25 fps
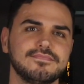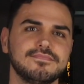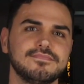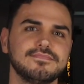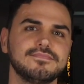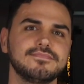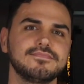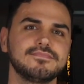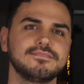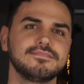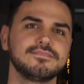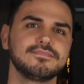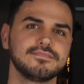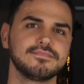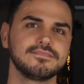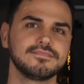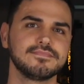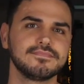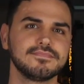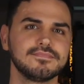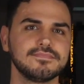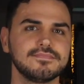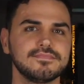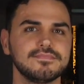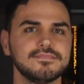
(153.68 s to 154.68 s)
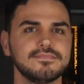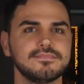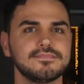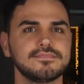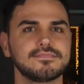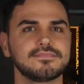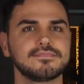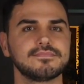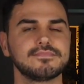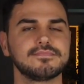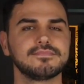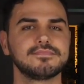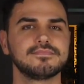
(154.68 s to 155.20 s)

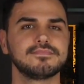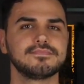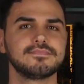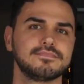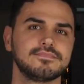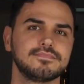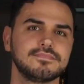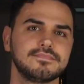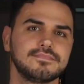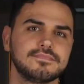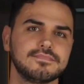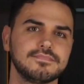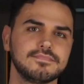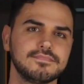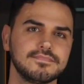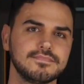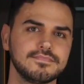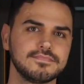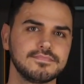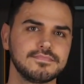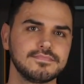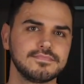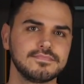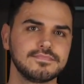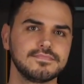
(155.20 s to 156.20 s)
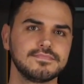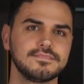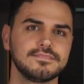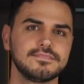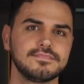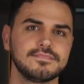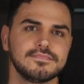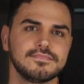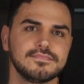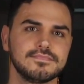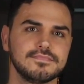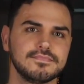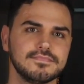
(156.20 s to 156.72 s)

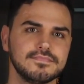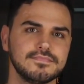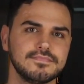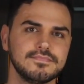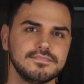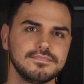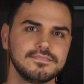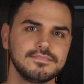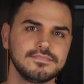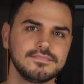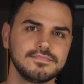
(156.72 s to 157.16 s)
No words are spoken by the person on screen.